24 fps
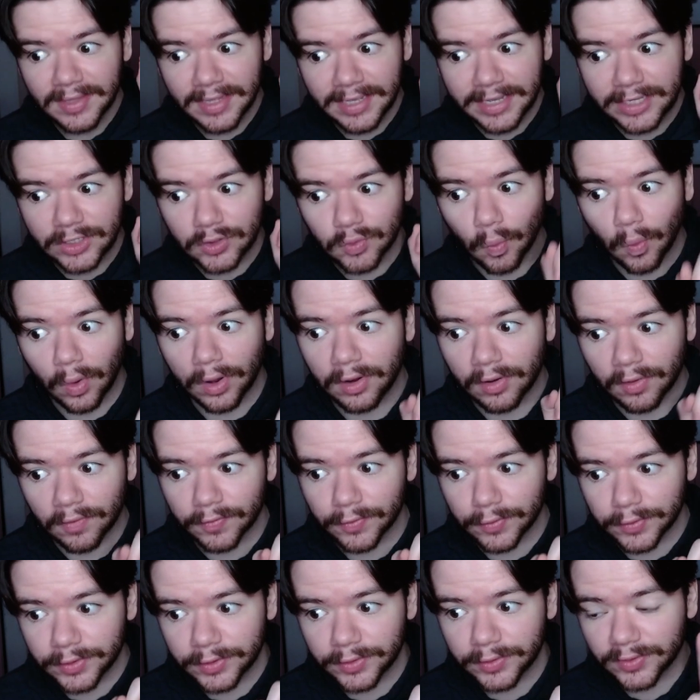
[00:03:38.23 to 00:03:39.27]
is
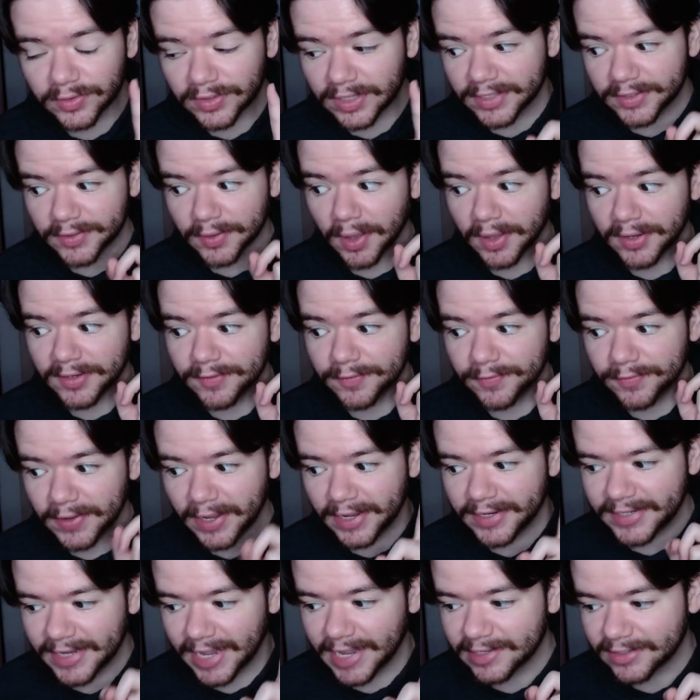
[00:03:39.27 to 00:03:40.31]
wonderful news. That's
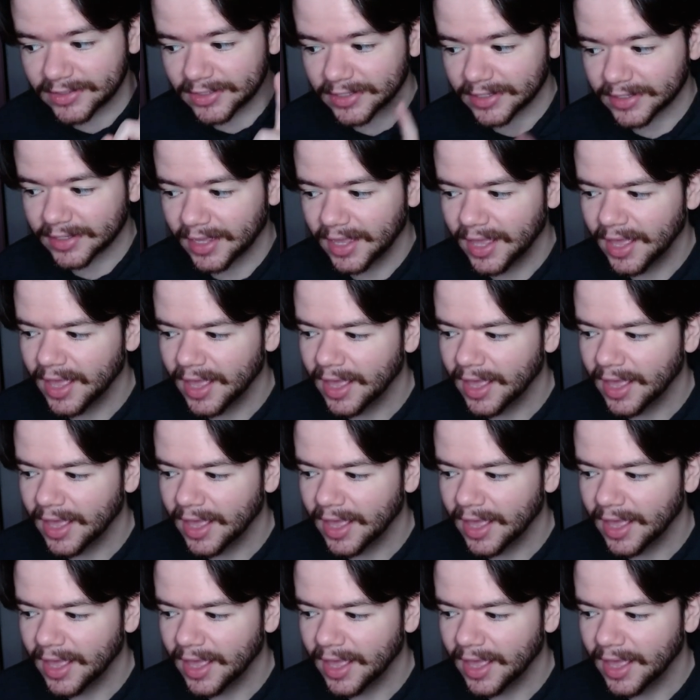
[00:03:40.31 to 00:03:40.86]
fantastic.